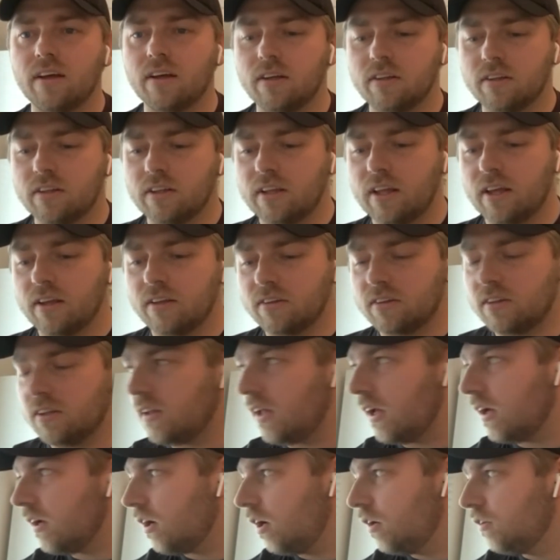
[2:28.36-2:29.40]
Did
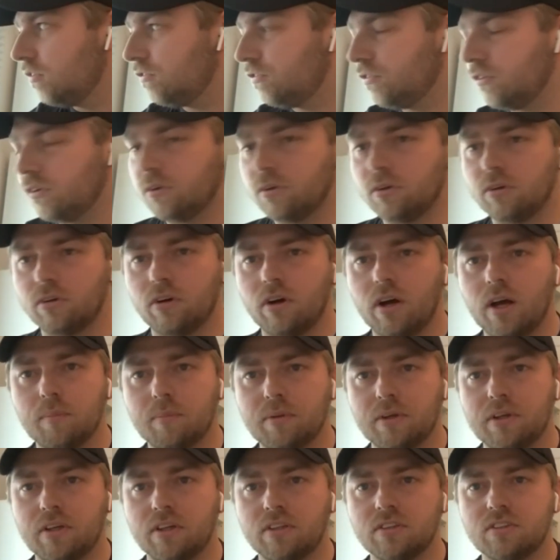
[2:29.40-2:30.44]
that go through all right?
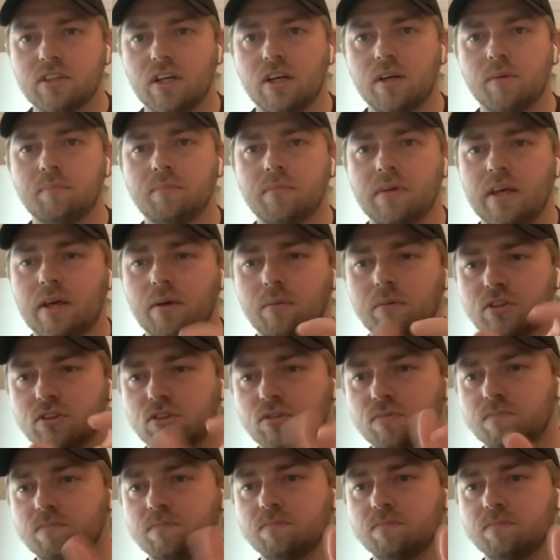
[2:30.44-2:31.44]
Because it was